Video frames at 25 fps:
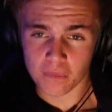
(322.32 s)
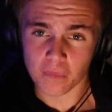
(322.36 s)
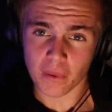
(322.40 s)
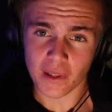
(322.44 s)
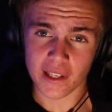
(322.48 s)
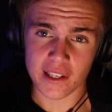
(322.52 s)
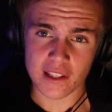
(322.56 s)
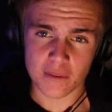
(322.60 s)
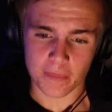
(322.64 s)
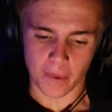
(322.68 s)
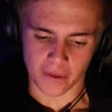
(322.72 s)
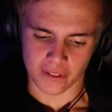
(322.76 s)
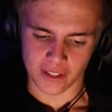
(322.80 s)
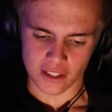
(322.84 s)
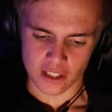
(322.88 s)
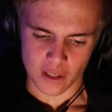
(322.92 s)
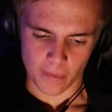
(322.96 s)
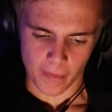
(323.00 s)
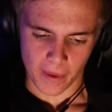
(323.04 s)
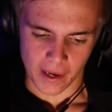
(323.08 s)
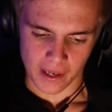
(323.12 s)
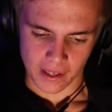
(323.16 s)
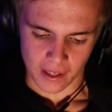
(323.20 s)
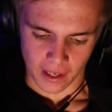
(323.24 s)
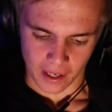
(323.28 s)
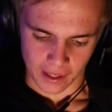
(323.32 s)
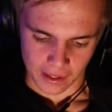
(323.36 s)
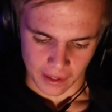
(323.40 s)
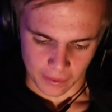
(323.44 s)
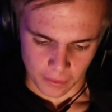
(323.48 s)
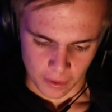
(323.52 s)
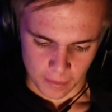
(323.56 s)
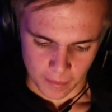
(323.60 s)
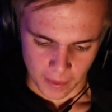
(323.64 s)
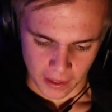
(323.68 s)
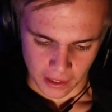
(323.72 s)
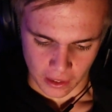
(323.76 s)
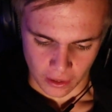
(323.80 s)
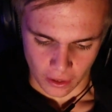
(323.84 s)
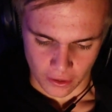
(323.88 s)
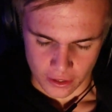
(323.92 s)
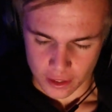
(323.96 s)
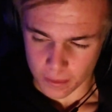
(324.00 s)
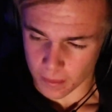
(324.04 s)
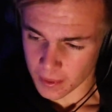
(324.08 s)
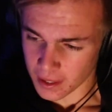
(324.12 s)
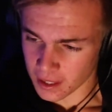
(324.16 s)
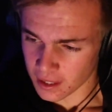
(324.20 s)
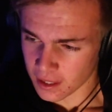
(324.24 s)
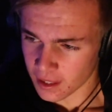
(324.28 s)
Please participate. It would mean a
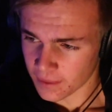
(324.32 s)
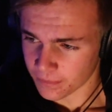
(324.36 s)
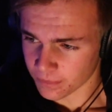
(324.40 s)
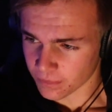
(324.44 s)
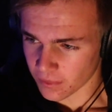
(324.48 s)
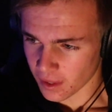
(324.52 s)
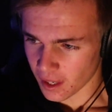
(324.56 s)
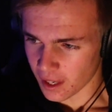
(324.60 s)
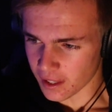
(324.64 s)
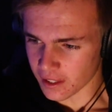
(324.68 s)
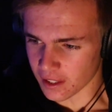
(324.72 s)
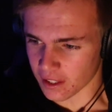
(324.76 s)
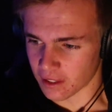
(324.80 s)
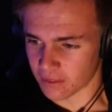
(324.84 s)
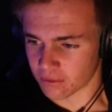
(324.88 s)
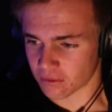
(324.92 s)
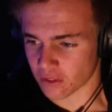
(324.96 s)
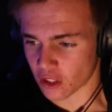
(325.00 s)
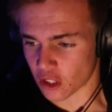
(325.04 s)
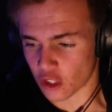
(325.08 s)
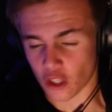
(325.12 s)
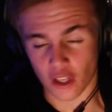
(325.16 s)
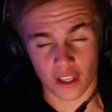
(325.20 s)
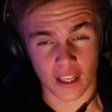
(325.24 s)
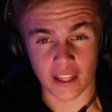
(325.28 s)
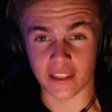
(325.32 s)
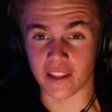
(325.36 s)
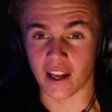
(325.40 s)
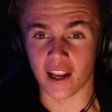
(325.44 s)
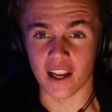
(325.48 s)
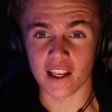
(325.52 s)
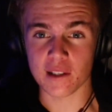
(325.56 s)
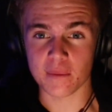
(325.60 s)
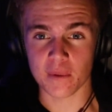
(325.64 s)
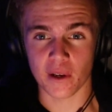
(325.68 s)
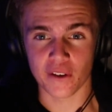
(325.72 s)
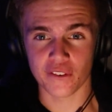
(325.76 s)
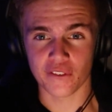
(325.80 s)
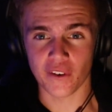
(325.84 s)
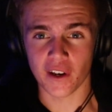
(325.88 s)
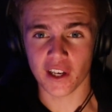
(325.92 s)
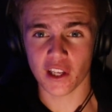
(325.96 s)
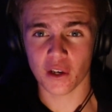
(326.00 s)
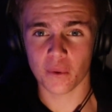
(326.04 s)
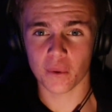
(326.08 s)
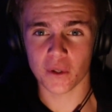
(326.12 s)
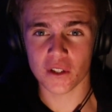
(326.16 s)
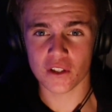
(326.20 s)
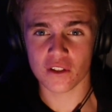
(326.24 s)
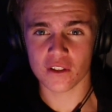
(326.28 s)
lot to me. And yeah, you can either ask me a
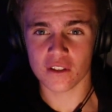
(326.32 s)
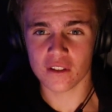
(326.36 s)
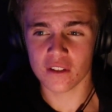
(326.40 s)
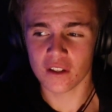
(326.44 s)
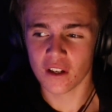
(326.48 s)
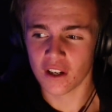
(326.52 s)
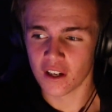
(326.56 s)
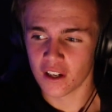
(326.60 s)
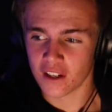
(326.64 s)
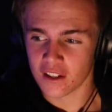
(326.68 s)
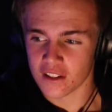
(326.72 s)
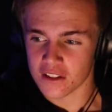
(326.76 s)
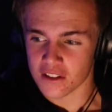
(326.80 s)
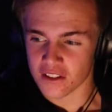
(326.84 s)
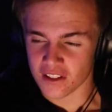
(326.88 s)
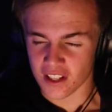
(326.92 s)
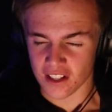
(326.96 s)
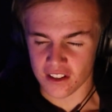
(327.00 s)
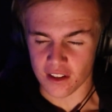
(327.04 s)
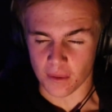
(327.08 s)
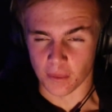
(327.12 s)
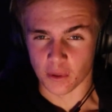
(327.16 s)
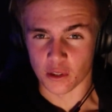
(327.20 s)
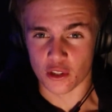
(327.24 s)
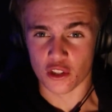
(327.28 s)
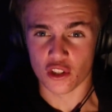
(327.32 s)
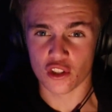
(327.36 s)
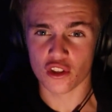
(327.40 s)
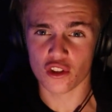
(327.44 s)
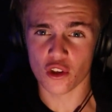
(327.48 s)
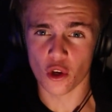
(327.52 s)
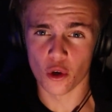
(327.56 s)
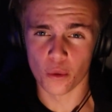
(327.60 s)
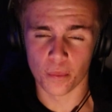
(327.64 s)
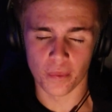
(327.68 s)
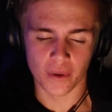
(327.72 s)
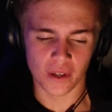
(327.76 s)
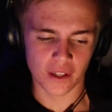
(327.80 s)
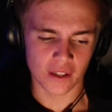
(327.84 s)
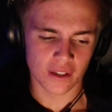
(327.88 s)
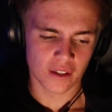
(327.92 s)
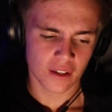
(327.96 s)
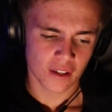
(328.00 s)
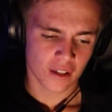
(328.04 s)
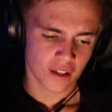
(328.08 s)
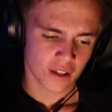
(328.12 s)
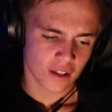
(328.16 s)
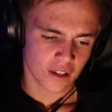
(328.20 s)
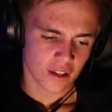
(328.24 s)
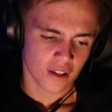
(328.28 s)
funny question, say something stupid,
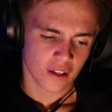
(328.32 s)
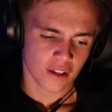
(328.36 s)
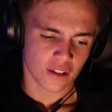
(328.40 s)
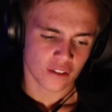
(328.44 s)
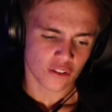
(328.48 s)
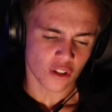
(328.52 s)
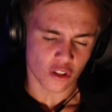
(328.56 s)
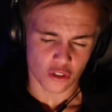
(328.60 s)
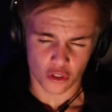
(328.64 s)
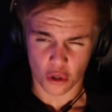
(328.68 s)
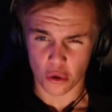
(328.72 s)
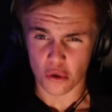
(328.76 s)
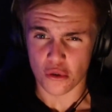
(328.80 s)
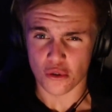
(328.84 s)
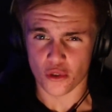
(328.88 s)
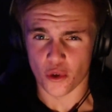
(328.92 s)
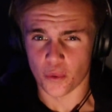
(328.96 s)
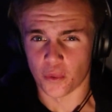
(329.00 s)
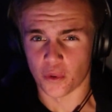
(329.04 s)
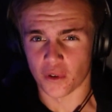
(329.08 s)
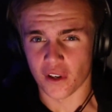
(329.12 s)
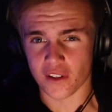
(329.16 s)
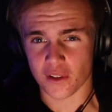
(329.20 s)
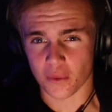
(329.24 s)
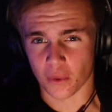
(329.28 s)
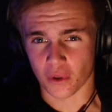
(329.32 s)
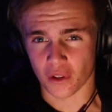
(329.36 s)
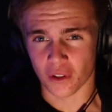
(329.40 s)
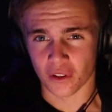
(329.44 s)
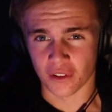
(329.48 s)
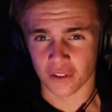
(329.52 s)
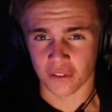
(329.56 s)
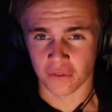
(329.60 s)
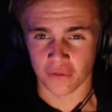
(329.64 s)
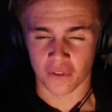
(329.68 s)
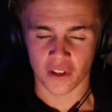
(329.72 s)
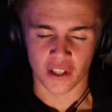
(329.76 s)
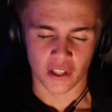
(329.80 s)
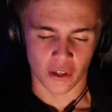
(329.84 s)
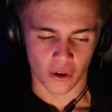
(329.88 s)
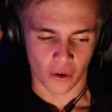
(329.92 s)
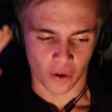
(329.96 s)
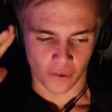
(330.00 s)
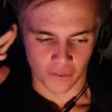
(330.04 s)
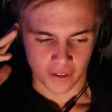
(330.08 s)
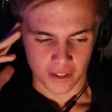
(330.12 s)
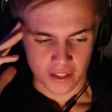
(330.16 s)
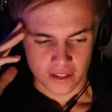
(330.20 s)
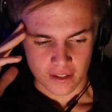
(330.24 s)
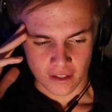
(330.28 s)
not too stupid, or else I won't go into the
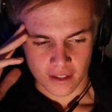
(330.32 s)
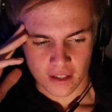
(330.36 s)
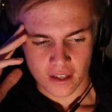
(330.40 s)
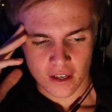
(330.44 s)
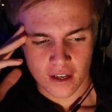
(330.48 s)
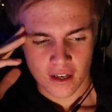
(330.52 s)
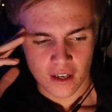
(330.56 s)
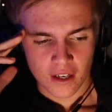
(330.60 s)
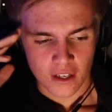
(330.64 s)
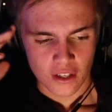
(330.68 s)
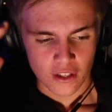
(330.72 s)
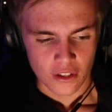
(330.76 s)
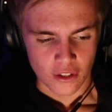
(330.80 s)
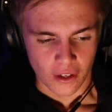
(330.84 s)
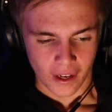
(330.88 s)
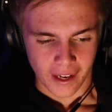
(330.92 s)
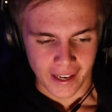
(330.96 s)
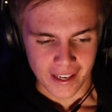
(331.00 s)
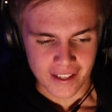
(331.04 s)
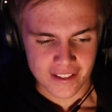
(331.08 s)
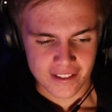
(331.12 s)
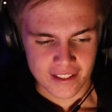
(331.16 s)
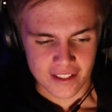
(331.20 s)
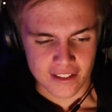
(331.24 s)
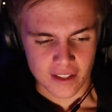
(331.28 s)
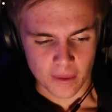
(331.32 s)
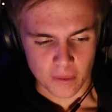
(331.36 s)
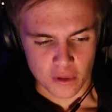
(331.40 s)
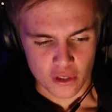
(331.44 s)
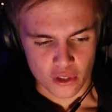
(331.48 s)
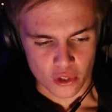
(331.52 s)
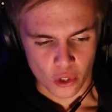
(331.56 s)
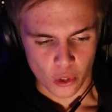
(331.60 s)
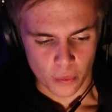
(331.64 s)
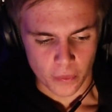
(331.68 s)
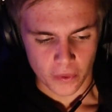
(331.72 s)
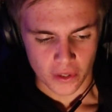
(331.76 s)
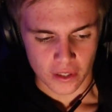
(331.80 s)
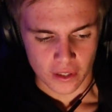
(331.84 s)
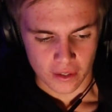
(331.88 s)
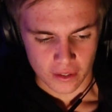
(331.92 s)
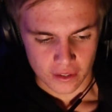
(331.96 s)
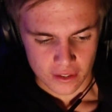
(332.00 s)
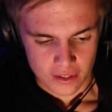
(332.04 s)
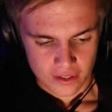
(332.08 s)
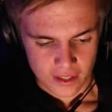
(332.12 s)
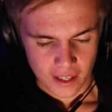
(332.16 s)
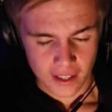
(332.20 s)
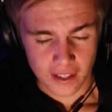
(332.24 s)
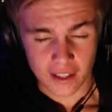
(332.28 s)
video, obviously. Either say something stupid,
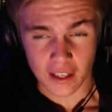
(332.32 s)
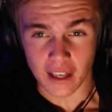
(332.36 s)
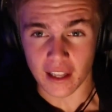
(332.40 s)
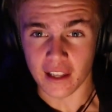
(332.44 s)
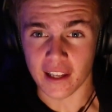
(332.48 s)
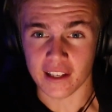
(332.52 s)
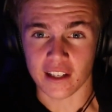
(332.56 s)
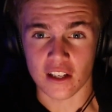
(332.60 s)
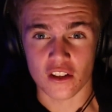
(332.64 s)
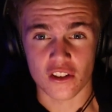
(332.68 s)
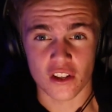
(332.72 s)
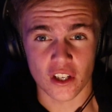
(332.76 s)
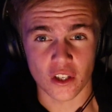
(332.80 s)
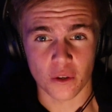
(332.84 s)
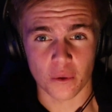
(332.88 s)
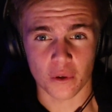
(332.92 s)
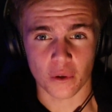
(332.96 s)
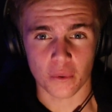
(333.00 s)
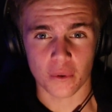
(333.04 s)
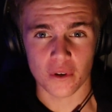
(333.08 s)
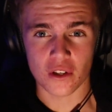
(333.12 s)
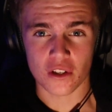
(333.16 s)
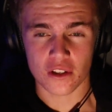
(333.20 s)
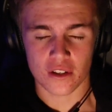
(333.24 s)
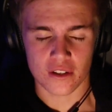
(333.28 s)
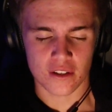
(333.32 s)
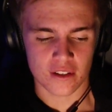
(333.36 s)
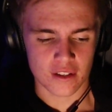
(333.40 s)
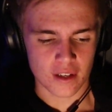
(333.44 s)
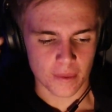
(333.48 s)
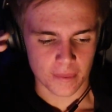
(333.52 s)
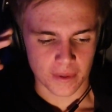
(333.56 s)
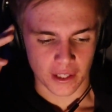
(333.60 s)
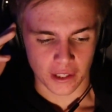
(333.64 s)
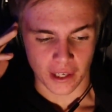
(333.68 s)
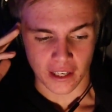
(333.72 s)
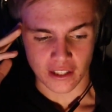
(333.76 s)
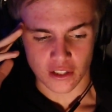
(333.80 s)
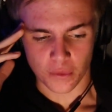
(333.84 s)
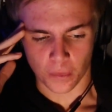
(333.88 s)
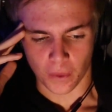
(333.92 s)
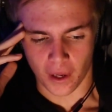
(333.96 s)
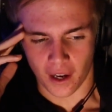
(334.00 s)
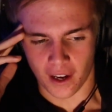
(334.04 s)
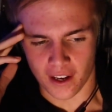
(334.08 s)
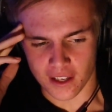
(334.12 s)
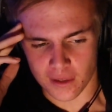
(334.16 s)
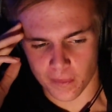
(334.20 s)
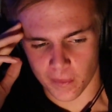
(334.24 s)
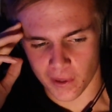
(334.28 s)
say like a genuine question, something that you
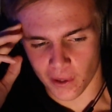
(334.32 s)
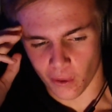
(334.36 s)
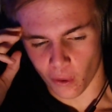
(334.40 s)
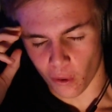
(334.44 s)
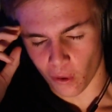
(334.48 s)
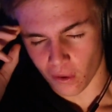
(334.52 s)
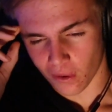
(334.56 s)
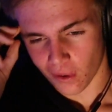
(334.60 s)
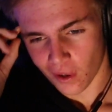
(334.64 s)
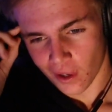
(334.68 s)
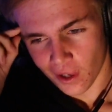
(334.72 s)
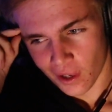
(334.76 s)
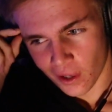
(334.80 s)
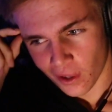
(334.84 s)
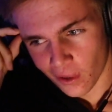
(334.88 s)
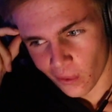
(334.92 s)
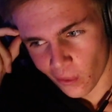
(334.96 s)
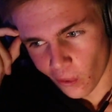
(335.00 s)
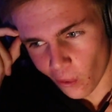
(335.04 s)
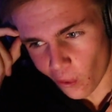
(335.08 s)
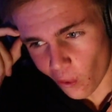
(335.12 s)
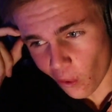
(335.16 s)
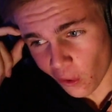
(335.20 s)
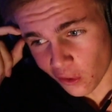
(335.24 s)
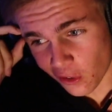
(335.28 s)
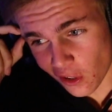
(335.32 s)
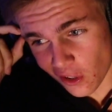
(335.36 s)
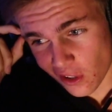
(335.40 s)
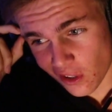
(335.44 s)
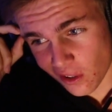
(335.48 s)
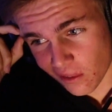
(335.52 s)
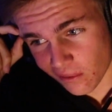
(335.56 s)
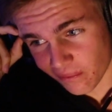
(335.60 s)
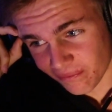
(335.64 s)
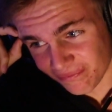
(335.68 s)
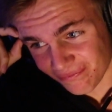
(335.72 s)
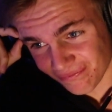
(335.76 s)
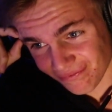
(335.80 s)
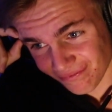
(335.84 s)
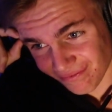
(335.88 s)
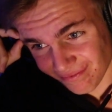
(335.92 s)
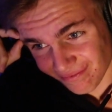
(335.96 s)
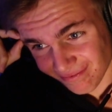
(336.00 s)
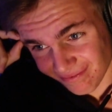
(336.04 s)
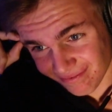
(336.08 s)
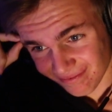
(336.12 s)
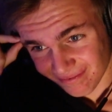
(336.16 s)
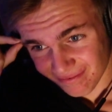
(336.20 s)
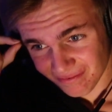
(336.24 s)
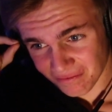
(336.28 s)
actually want to ask me, or just,
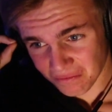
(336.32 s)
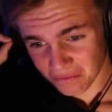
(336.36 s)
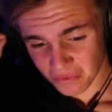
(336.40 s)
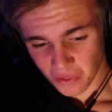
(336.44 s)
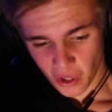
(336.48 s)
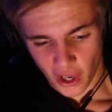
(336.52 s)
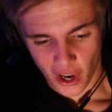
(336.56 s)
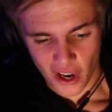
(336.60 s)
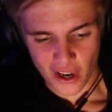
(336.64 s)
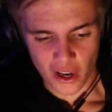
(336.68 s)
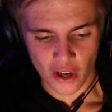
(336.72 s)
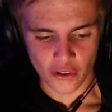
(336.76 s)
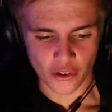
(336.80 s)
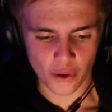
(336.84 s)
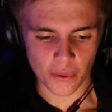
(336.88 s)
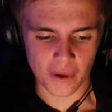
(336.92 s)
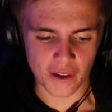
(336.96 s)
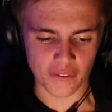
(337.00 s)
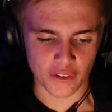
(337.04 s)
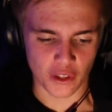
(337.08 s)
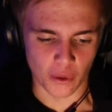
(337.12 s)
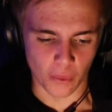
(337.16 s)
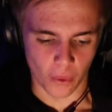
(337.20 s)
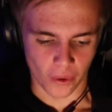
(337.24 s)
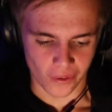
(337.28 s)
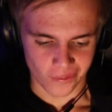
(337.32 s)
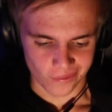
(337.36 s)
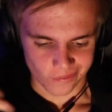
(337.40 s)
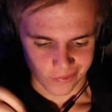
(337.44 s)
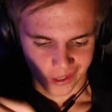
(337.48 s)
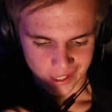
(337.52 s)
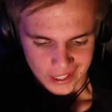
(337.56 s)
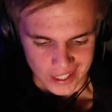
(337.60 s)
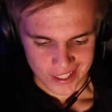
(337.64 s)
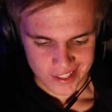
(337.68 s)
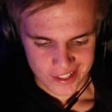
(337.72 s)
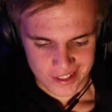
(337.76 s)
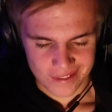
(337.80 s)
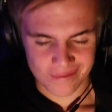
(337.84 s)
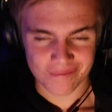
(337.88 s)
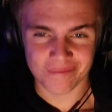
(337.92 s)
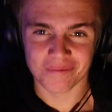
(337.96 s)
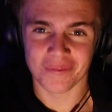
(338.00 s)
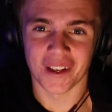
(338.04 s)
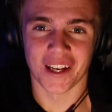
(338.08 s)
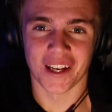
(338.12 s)
I don't know, do whatever you want, I guess.